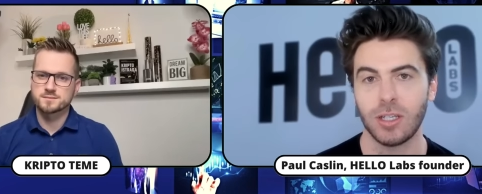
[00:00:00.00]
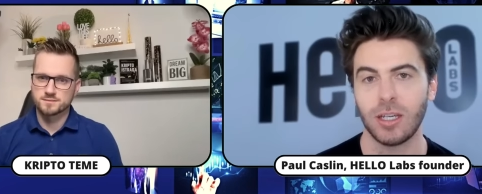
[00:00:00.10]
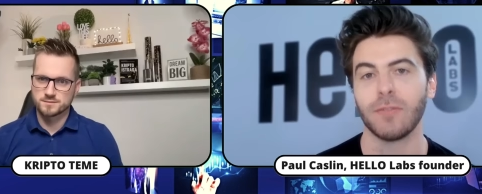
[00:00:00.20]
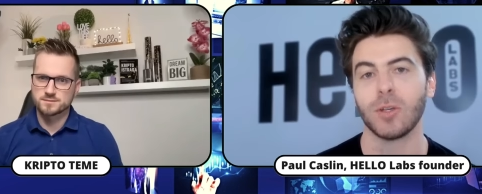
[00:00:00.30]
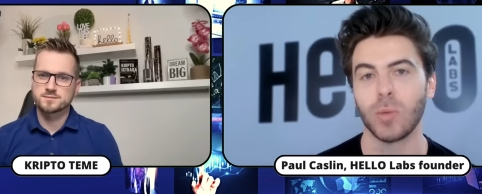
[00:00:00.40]

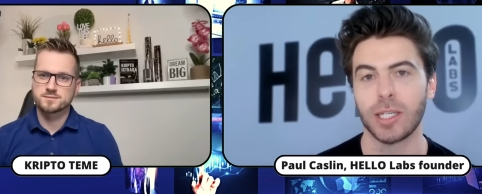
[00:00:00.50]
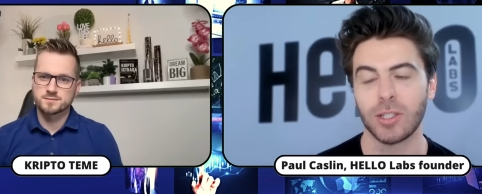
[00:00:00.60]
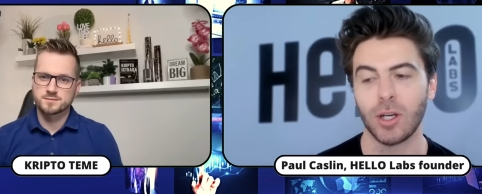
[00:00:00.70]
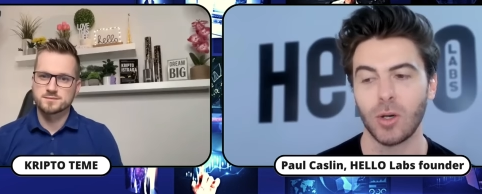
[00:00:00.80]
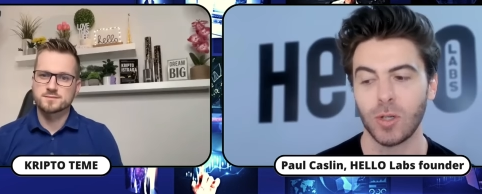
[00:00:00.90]
Speaker 1: a few weeks
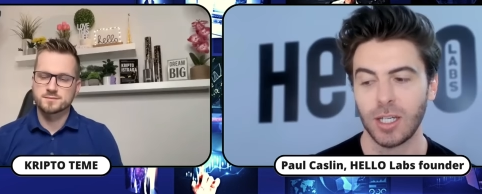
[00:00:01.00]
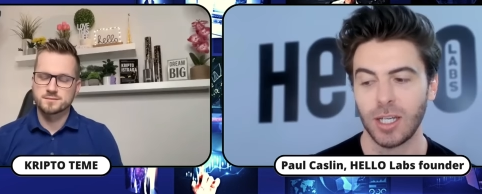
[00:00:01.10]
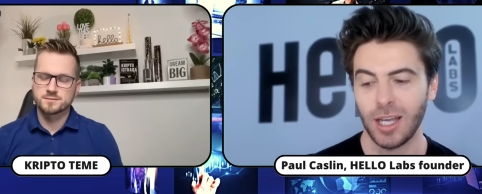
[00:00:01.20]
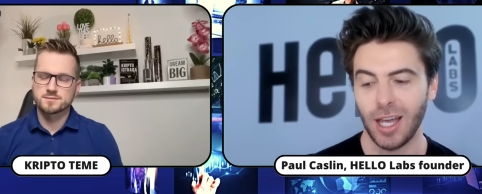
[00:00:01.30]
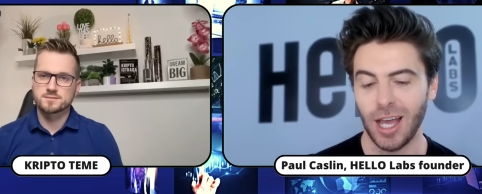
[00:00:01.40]
ago,
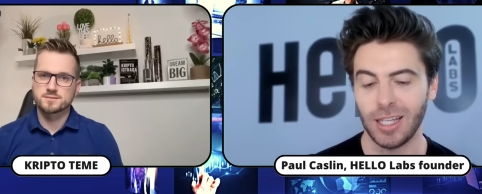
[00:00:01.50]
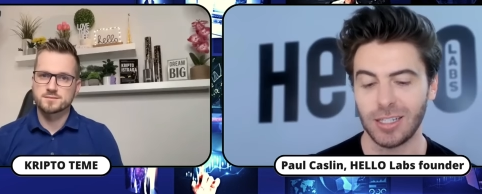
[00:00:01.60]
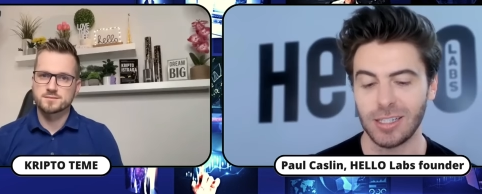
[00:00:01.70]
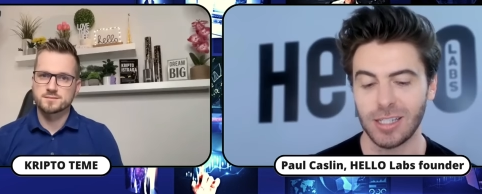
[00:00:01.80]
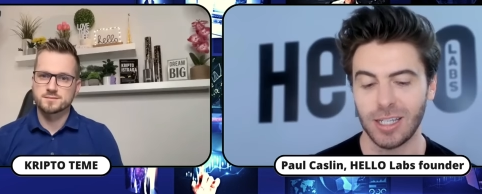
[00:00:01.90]

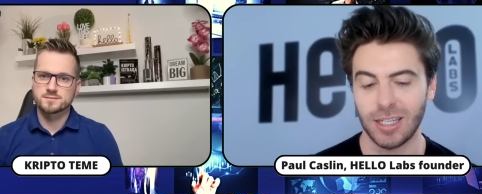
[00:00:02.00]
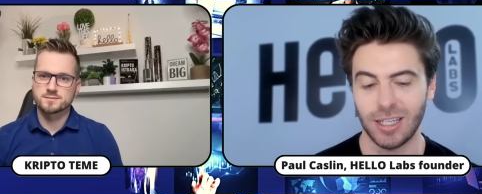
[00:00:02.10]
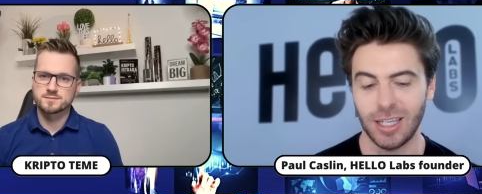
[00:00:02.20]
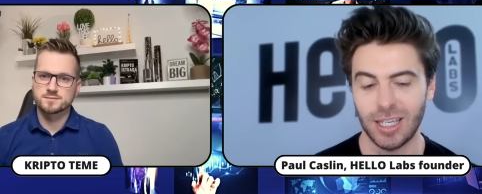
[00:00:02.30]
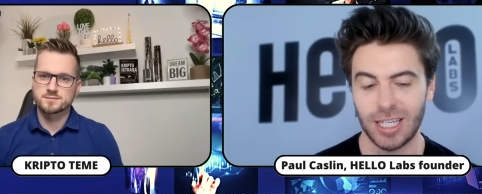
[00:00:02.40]
and
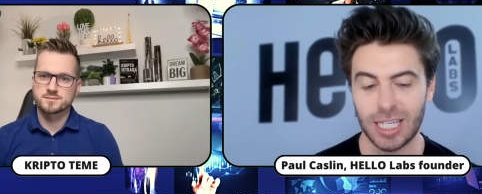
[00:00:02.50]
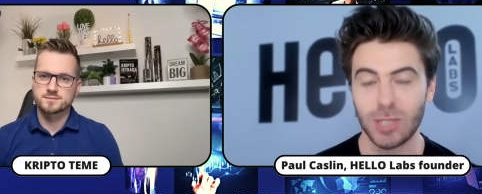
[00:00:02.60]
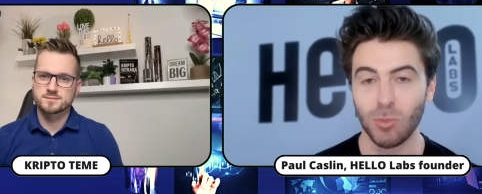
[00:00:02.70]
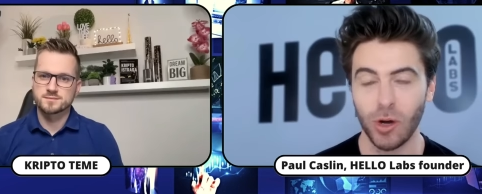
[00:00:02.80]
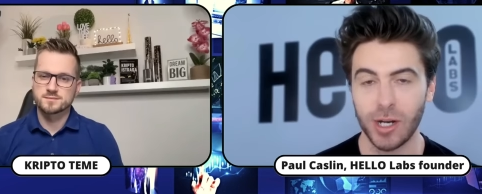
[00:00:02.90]
he
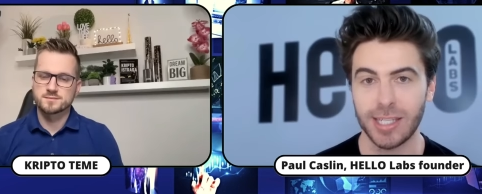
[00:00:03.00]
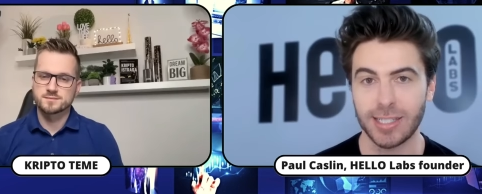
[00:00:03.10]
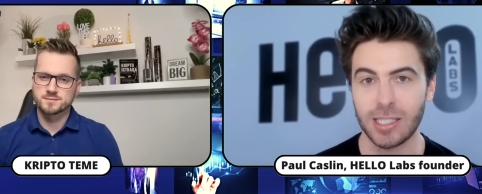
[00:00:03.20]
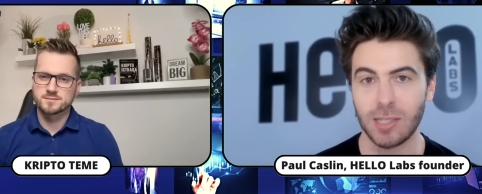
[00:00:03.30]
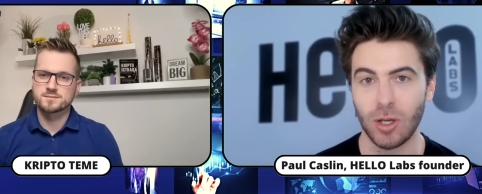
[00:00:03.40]
is more
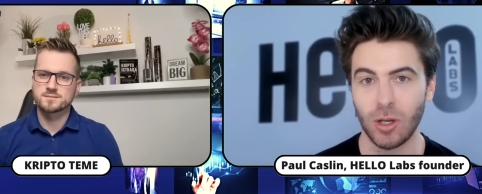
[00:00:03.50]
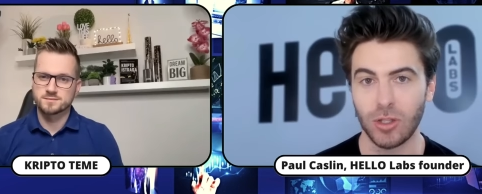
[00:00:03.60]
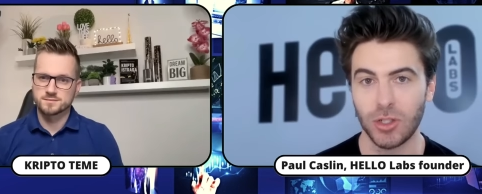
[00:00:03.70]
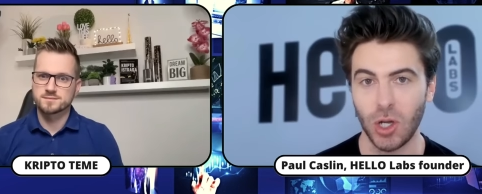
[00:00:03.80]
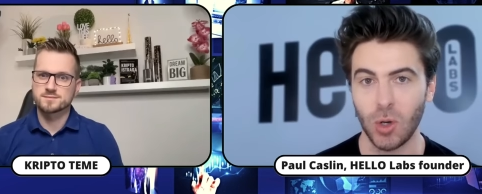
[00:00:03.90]
excited to be on
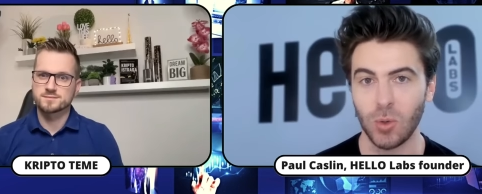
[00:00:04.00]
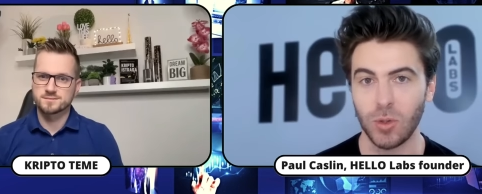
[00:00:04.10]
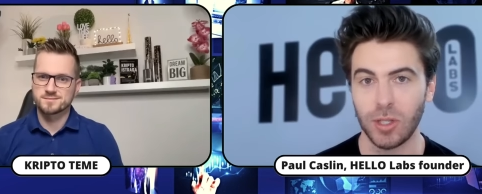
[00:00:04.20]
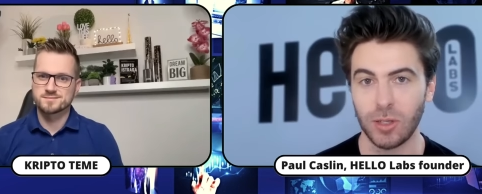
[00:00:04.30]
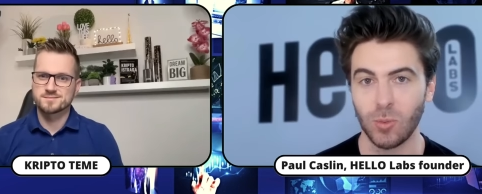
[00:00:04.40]
the show
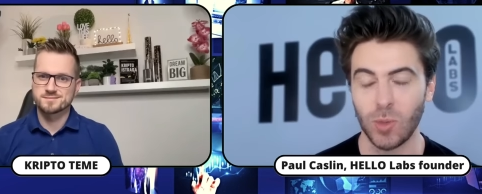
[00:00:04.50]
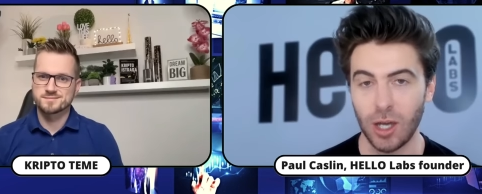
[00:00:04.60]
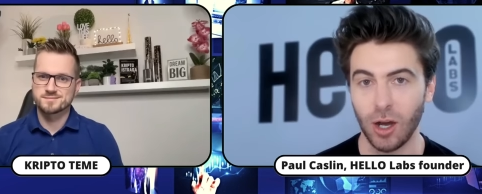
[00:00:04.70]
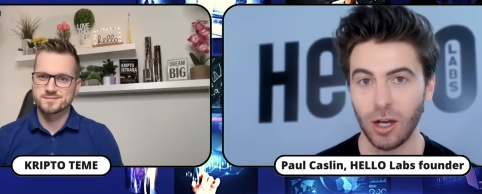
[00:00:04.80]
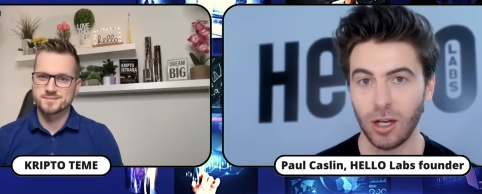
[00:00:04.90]
than we
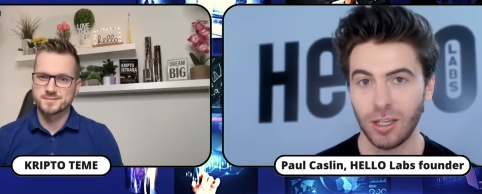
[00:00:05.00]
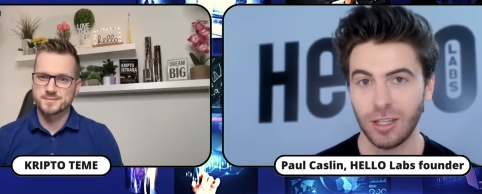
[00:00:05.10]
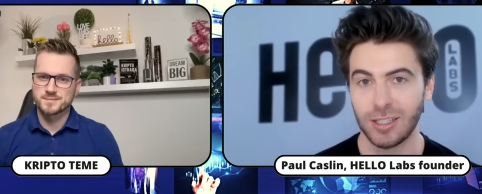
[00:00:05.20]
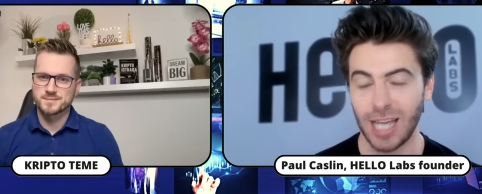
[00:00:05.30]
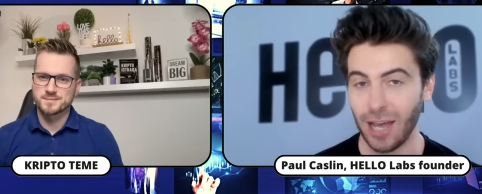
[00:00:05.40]
are
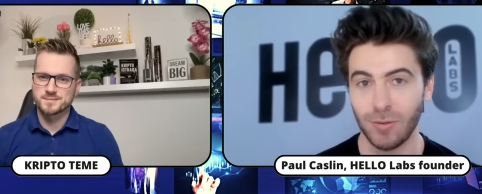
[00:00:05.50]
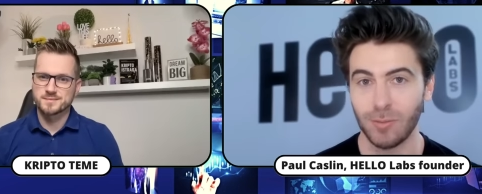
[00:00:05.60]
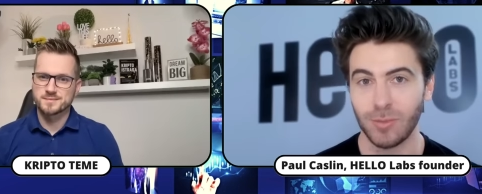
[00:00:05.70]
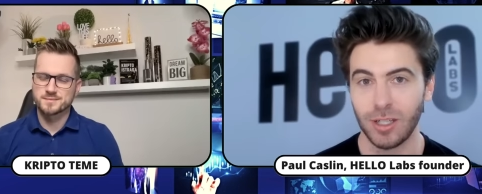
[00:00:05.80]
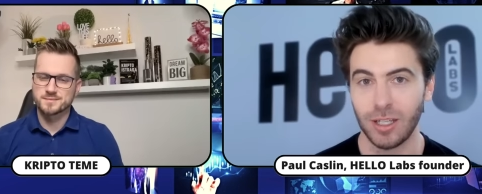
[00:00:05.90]
to have
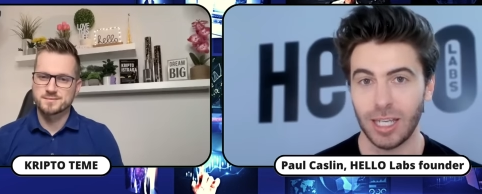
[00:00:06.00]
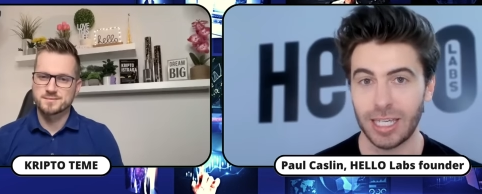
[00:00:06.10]
him. Like